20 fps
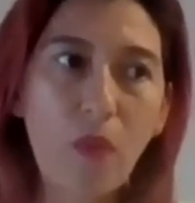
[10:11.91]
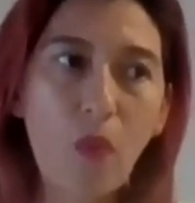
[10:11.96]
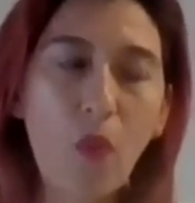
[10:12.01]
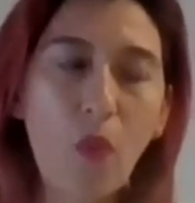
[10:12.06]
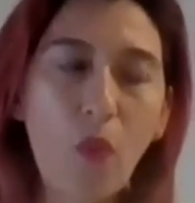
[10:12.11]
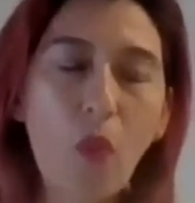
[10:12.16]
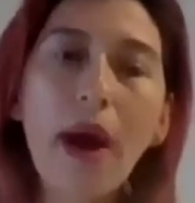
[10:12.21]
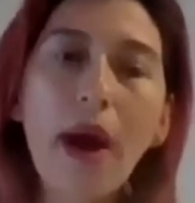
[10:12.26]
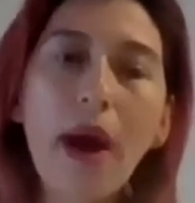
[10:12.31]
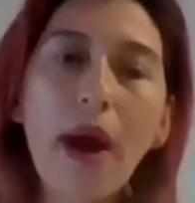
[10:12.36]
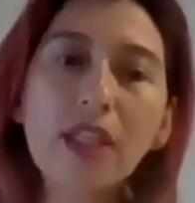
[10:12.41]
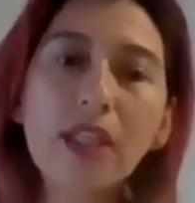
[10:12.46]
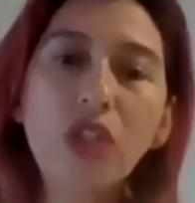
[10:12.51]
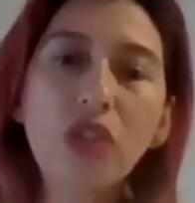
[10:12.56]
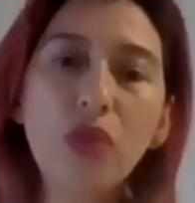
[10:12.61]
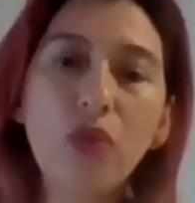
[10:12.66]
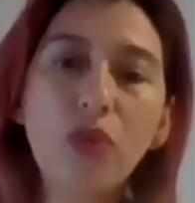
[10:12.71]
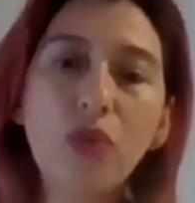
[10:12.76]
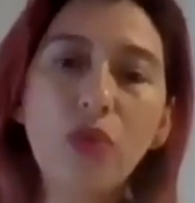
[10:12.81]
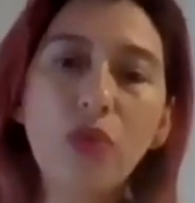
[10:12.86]
Why
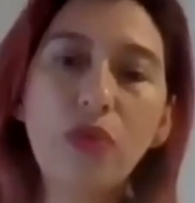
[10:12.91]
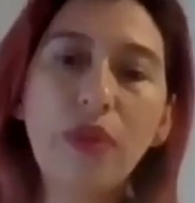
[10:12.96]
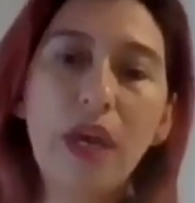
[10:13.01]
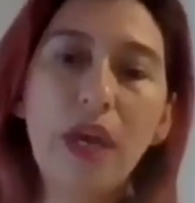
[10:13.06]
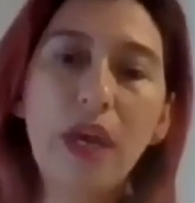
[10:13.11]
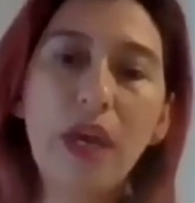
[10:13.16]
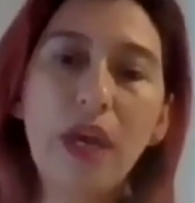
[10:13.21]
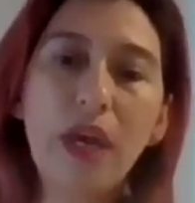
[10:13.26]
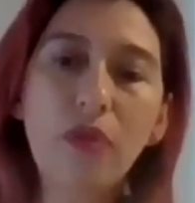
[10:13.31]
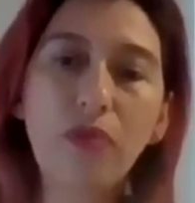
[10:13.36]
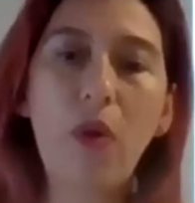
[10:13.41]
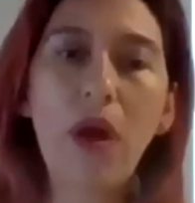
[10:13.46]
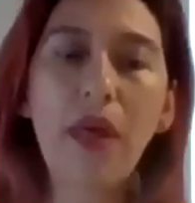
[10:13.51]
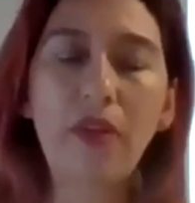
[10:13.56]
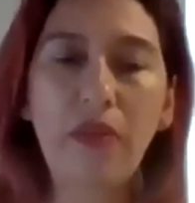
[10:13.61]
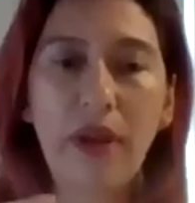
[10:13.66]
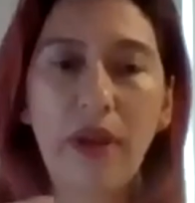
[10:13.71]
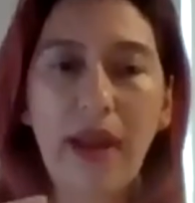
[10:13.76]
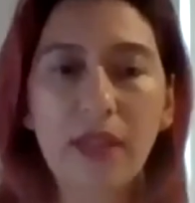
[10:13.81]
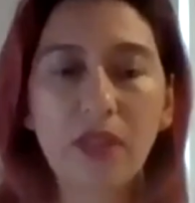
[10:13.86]
do they
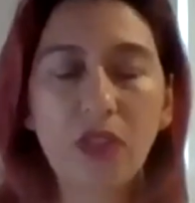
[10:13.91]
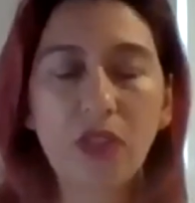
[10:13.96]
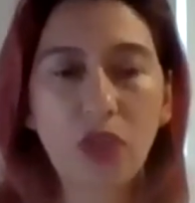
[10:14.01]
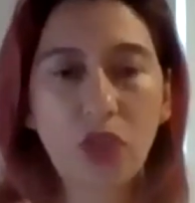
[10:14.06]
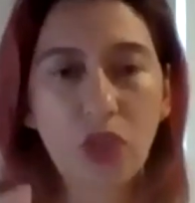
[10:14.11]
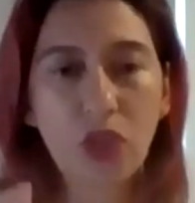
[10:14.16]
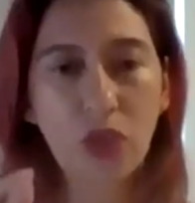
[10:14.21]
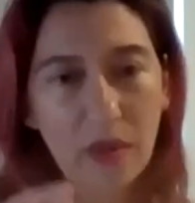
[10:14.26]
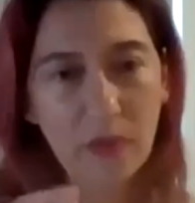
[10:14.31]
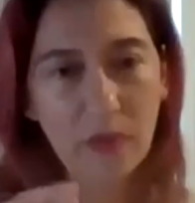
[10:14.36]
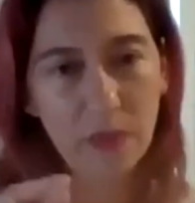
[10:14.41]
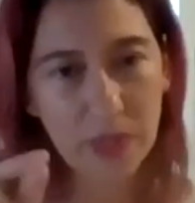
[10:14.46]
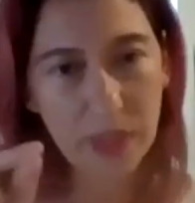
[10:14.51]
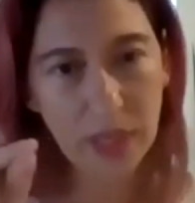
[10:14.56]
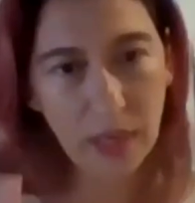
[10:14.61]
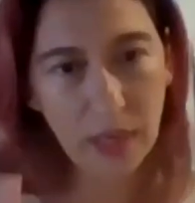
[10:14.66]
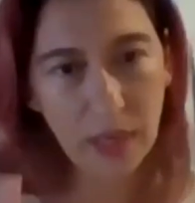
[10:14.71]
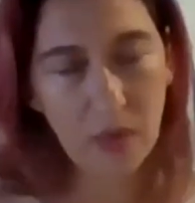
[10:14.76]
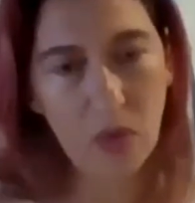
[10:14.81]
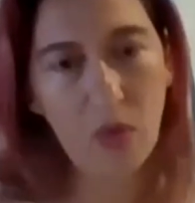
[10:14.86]
require an answer to
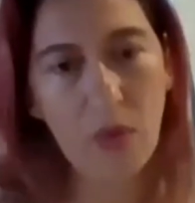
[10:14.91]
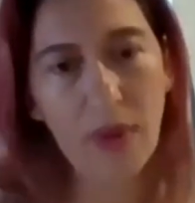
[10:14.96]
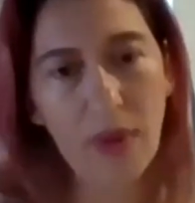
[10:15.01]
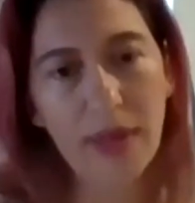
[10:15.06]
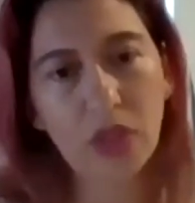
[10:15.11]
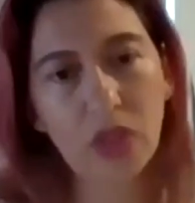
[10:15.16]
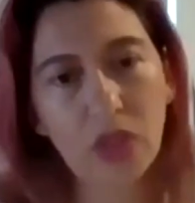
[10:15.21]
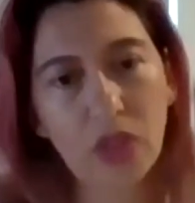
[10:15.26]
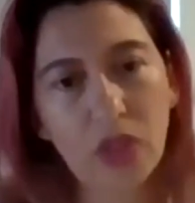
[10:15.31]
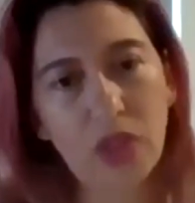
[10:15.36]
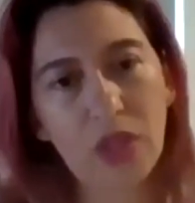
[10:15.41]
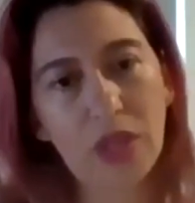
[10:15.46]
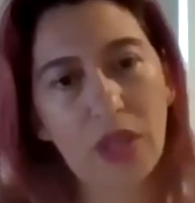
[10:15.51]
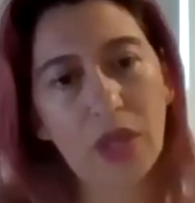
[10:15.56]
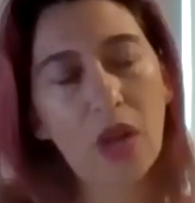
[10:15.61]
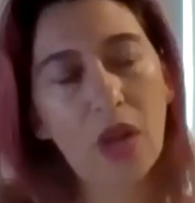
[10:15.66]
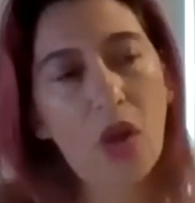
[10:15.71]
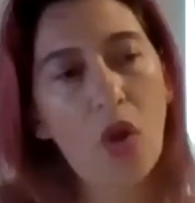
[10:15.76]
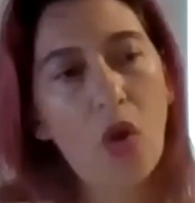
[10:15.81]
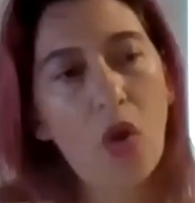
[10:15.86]
that particular
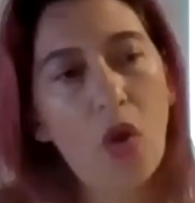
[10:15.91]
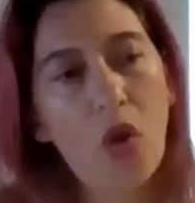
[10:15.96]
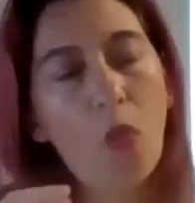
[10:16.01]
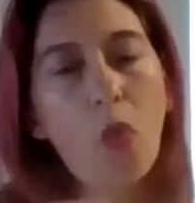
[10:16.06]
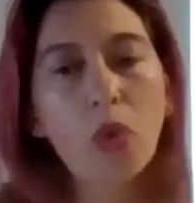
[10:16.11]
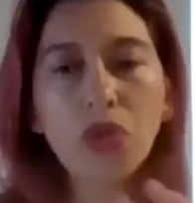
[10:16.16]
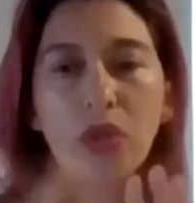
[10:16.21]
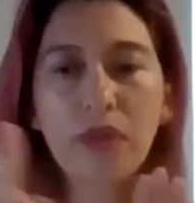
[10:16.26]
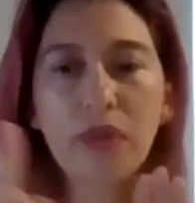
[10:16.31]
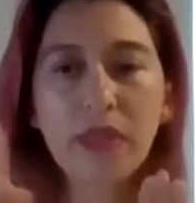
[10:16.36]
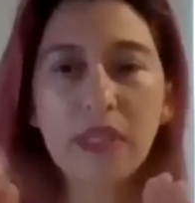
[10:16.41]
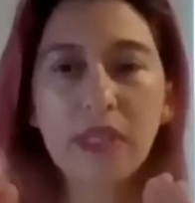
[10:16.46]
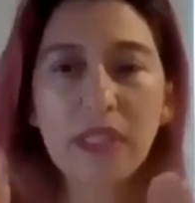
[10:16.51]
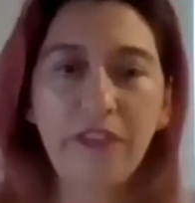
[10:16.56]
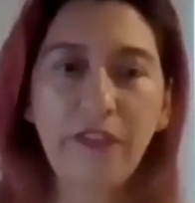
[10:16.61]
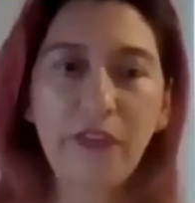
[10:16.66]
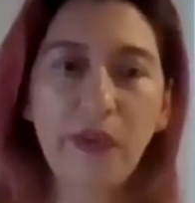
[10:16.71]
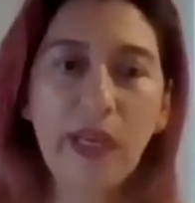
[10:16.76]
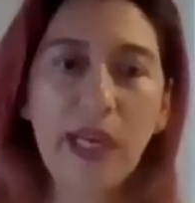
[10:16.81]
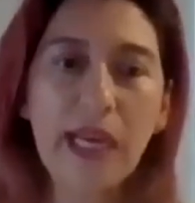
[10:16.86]
question? What are
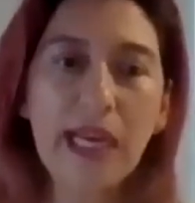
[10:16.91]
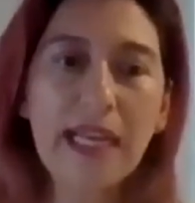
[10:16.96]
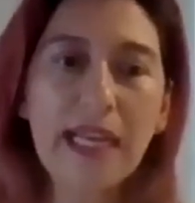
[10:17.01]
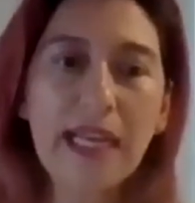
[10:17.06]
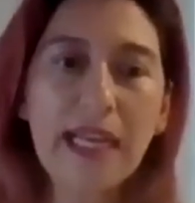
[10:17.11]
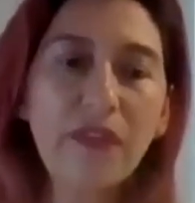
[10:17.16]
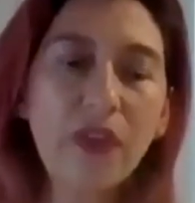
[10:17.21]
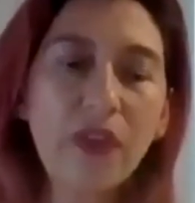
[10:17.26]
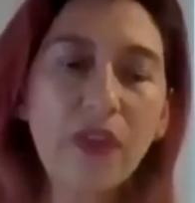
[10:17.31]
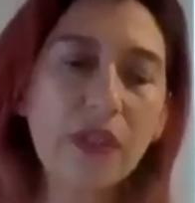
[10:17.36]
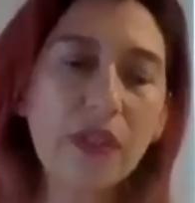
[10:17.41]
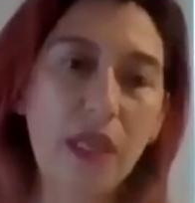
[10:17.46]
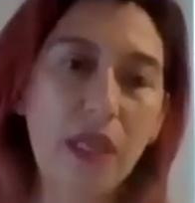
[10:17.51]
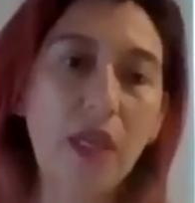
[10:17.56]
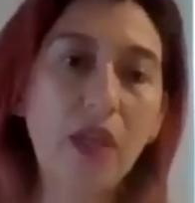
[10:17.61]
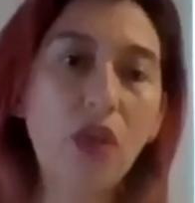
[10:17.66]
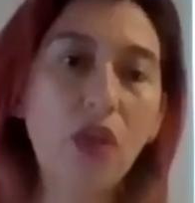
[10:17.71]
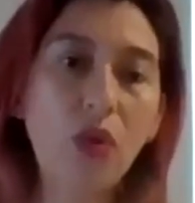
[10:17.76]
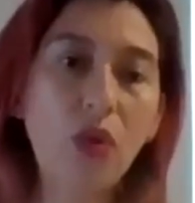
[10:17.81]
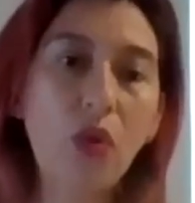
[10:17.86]
the different
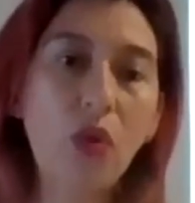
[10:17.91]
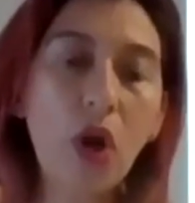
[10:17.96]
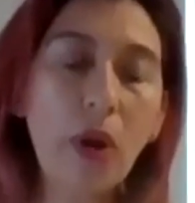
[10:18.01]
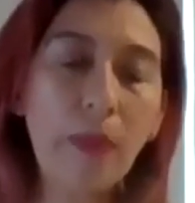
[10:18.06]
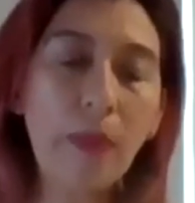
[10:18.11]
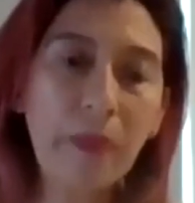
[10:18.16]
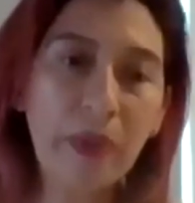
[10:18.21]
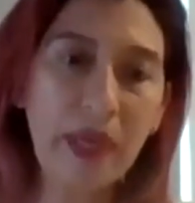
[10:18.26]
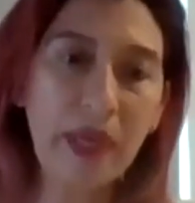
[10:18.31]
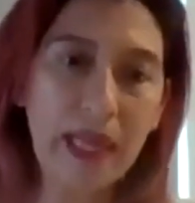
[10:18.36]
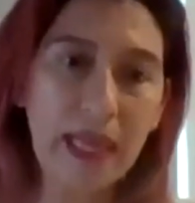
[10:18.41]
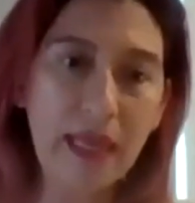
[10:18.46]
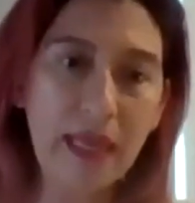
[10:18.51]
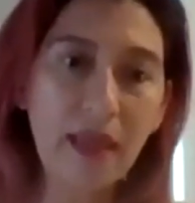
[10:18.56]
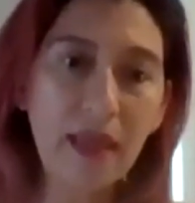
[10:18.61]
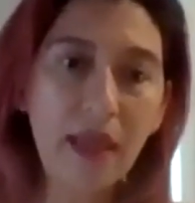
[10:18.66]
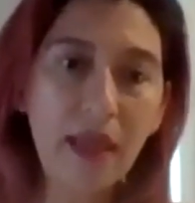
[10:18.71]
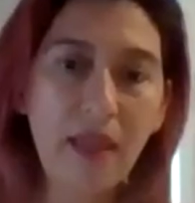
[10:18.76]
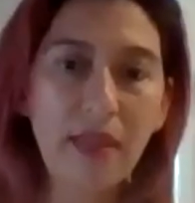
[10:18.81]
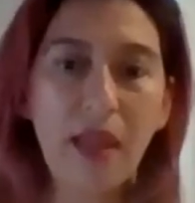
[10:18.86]
levers in your
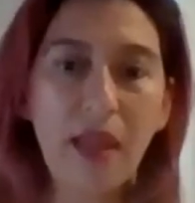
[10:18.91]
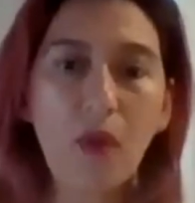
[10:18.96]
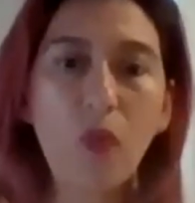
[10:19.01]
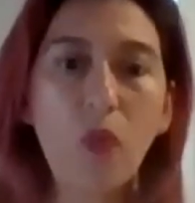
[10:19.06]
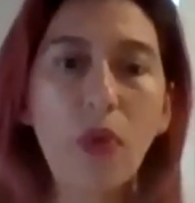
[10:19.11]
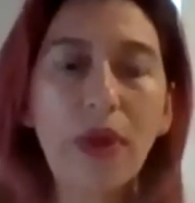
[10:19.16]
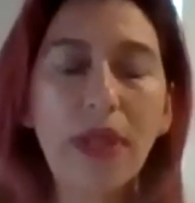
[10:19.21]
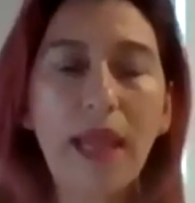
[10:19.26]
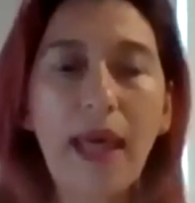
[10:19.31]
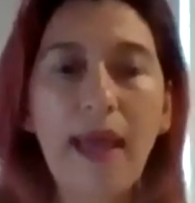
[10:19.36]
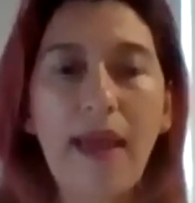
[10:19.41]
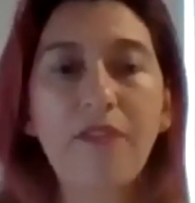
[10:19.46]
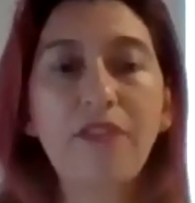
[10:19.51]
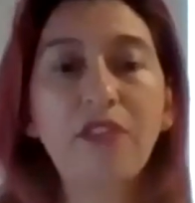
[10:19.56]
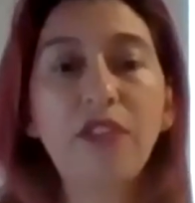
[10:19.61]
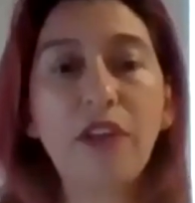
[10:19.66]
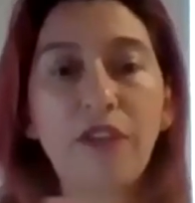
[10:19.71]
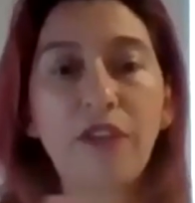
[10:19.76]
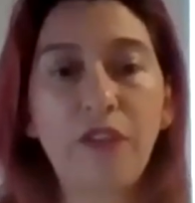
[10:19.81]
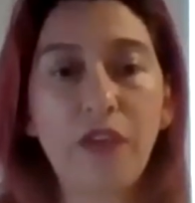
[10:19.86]
company that will
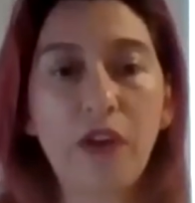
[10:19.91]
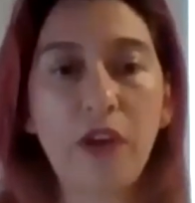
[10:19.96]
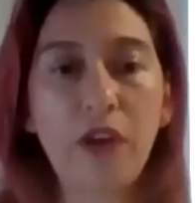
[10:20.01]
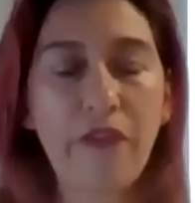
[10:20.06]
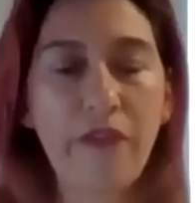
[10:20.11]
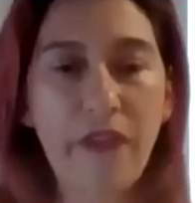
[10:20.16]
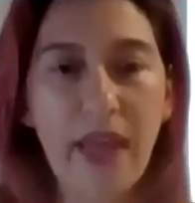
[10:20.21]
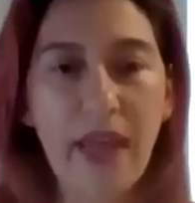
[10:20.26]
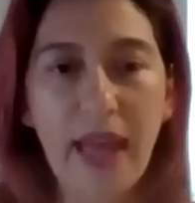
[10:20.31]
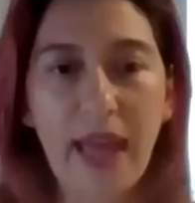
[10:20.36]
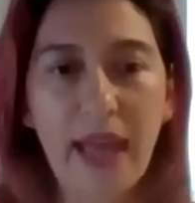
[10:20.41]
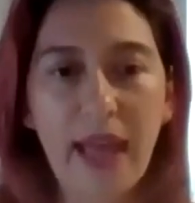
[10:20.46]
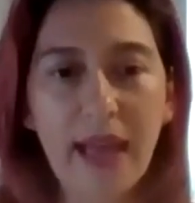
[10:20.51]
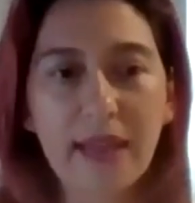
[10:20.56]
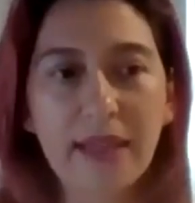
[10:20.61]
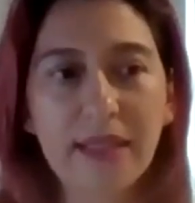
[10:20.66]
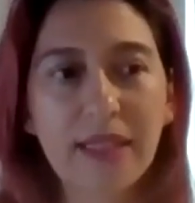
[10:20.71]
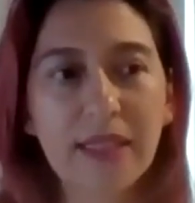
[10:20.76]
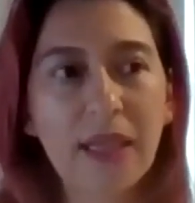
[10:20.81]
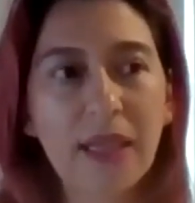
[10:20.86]
have different
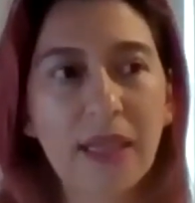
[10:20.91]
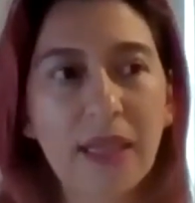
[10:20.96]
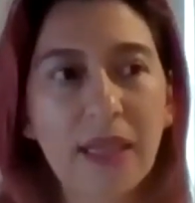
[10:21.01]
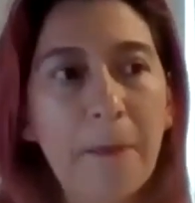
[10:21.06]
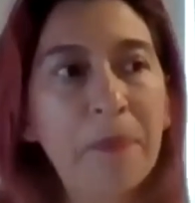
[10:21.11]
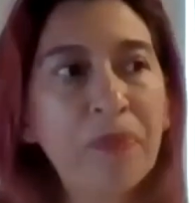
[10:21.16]
effects?